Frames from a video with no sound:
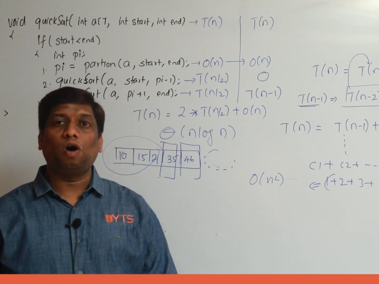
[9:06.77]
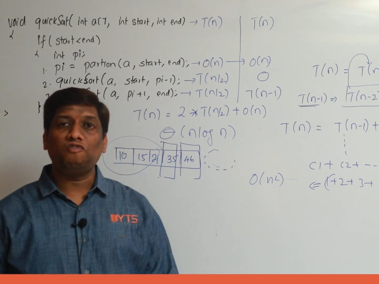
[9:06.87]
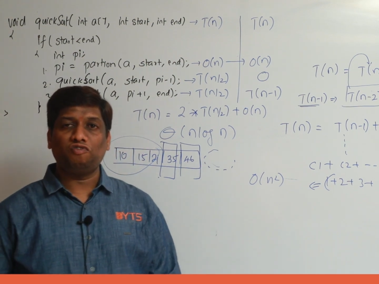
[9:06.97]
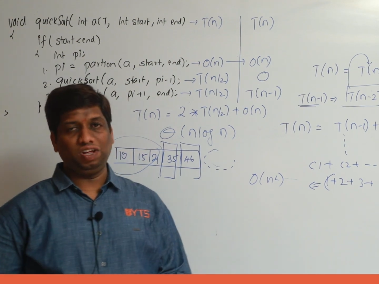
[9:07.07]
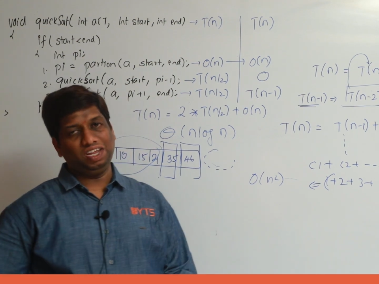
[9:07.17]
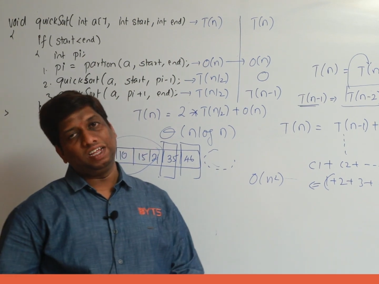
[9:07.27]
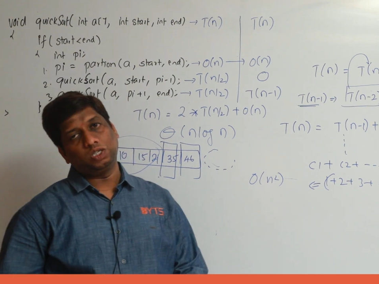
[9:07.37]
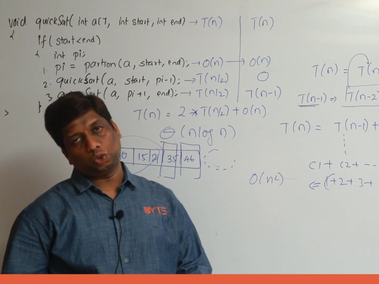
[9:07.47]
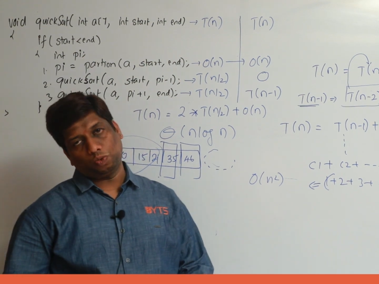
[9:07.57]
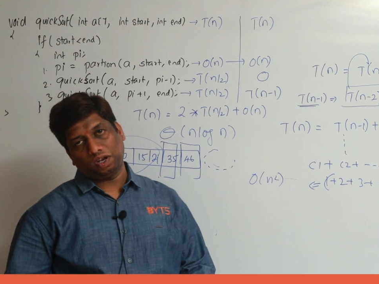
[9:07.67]
O of
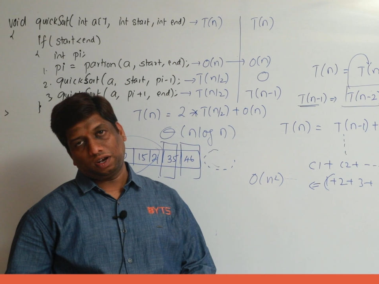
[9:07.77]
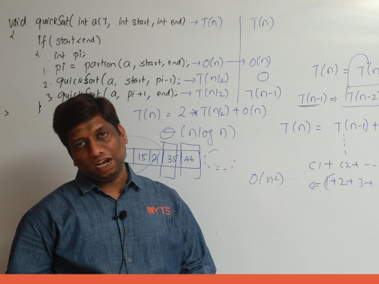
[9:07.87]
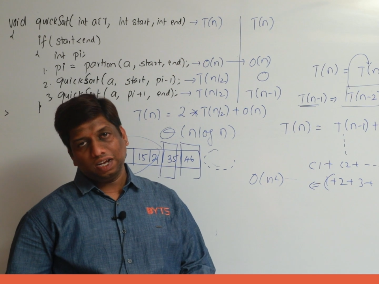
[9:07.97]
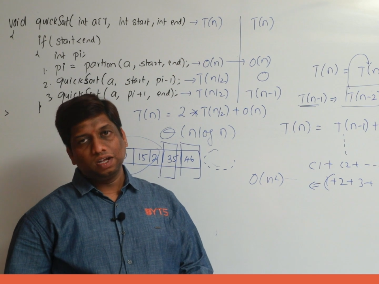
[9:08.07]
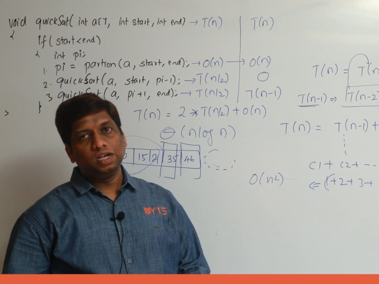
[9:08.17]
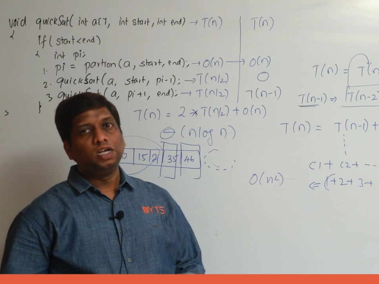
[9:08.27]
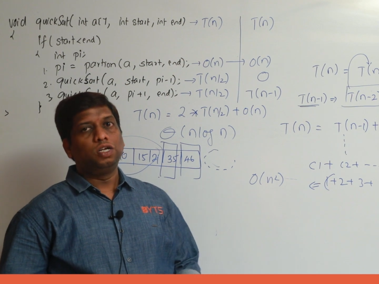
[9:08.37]
n square, right?